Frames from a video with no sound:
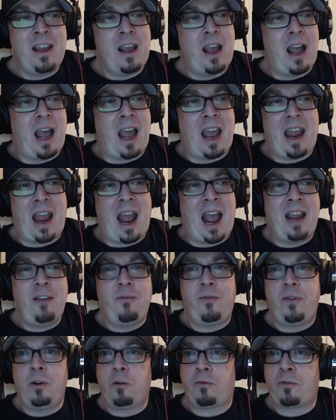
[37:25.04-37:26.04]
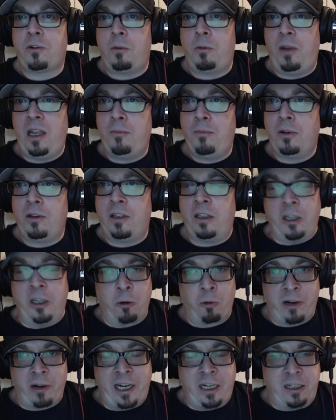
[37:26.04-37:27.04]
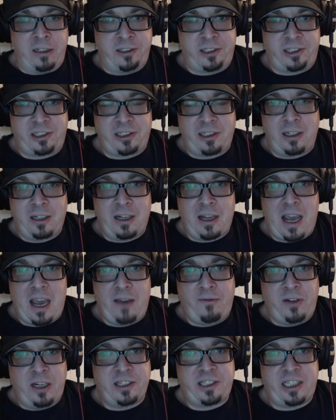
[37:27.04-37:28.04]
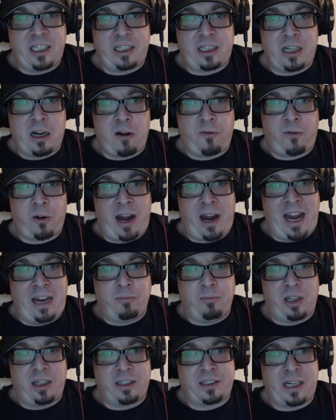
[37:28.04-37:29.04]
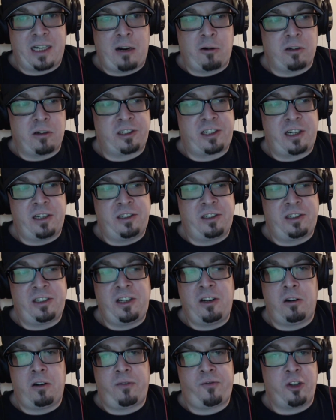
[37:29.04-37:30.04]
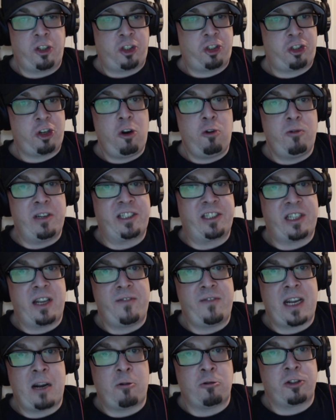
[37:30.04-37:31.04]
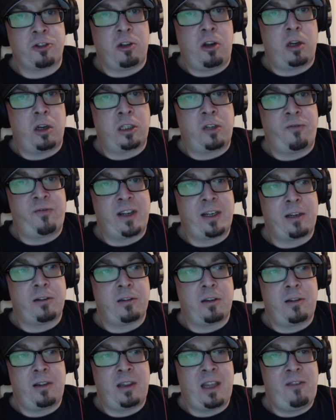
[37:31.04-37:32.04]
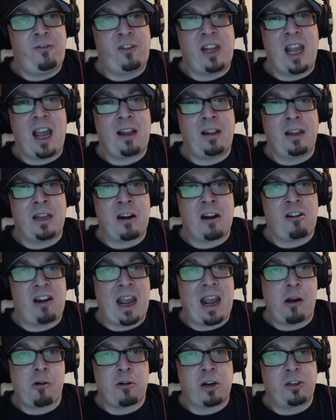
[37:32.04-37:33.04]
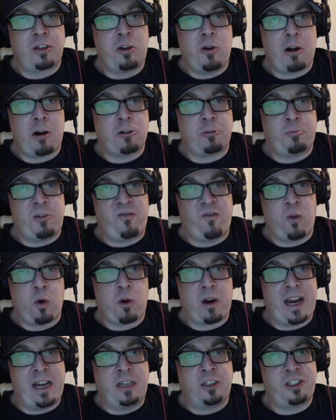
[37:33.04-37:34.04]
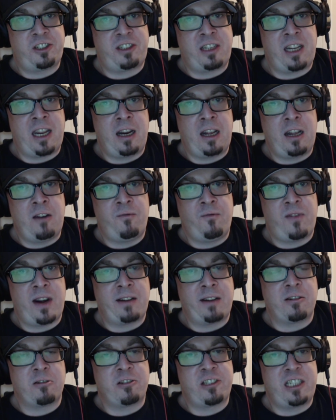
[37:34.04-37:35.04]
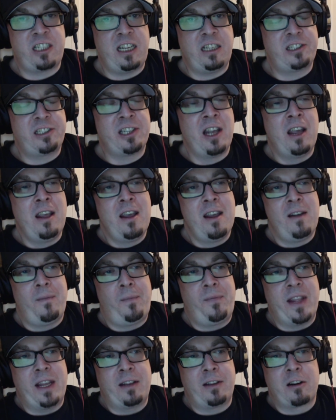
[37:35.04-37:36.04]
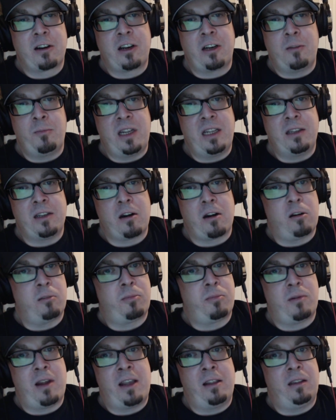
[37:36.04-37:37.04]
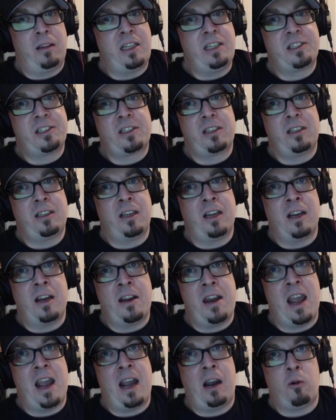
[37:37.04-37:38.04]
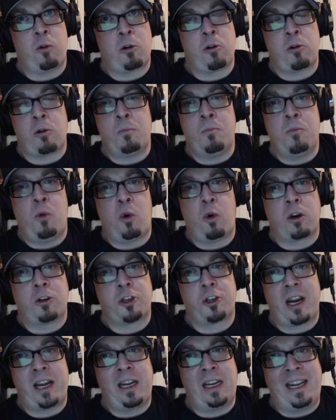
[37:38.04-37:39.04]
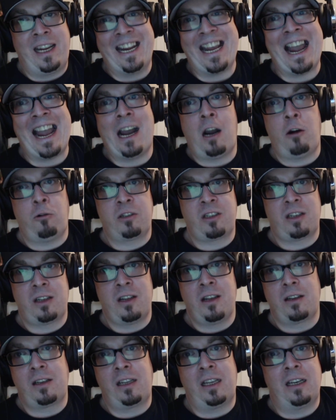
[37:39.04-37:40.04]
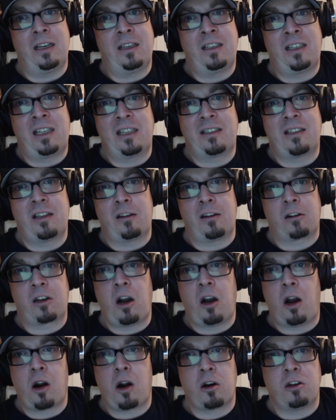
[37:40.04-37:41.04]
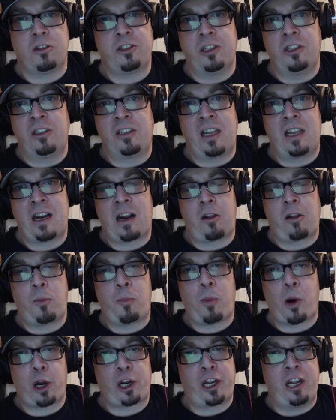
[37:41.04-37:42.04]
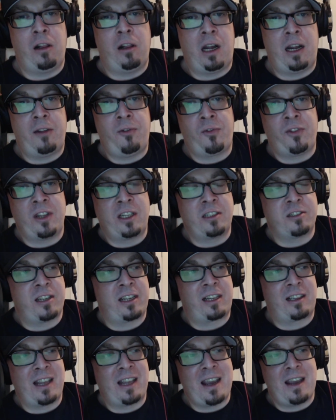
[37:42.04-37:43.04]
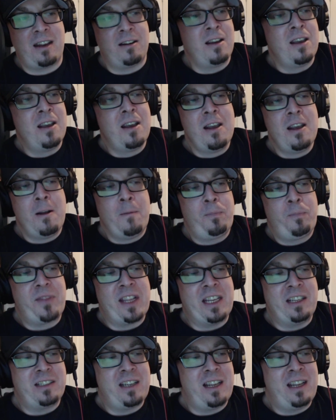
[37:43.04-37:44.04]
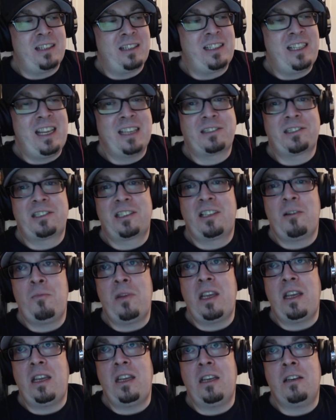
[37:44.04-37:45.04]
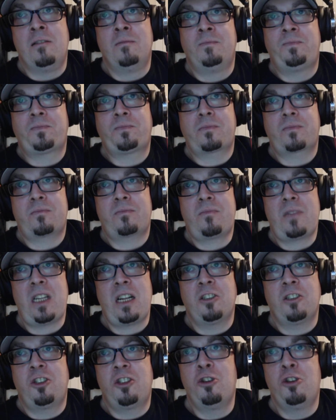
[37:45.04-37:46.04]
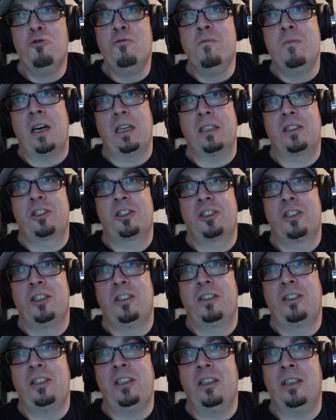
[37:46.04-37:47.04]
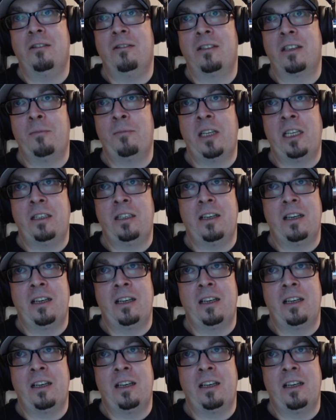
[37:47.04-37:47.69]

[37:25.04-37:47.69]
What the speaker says: I feel for the people in the arenas having to sit there for 8+ hours, because, if the show is 7 hours long, you figure that they've gotten there an hour to 2 hours beforehand just to get in and find their seats, and then they're going to be there at least an hour or more trying to get out, get to their cars and get out of the parking lot and things like that. It gets to be too much, you know what I mean?